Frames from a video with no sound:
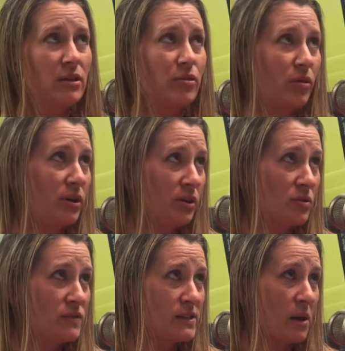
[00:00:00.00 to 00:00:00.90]
They're already
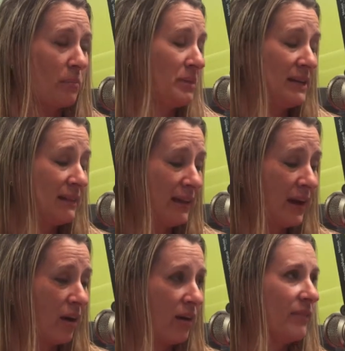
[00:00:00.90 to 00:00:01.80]
nervous about being
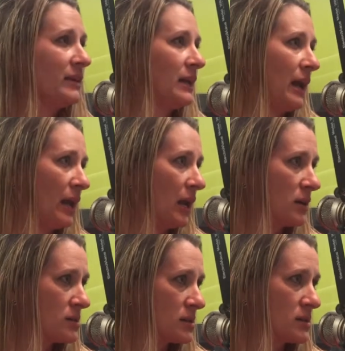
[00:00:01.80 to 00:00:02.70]
there and then get a headache
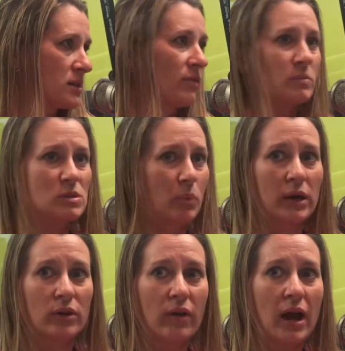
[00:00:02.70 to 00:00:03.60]
because of the stuff I'm
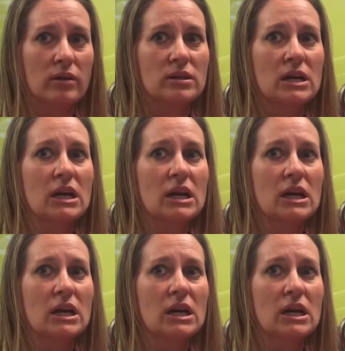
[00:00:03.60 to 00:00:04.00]
spraying around.